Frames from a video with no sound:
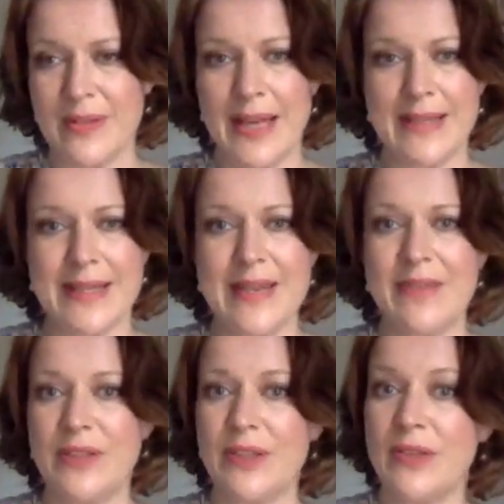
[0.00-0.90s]
and
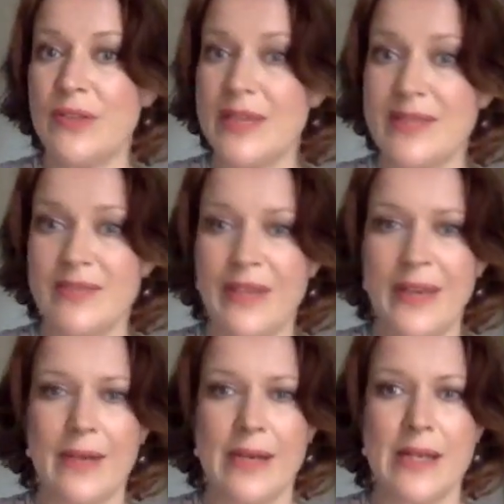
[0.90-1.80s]
even though these
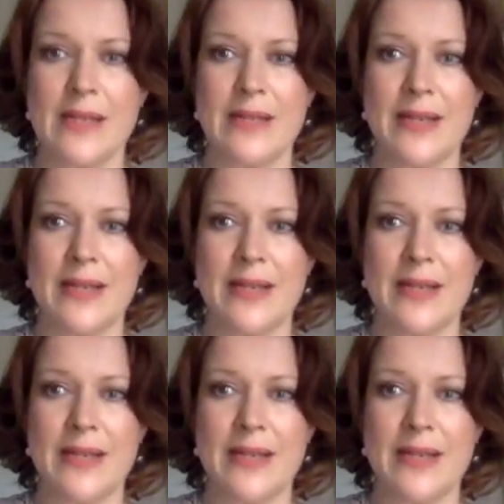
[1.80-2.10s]
vary,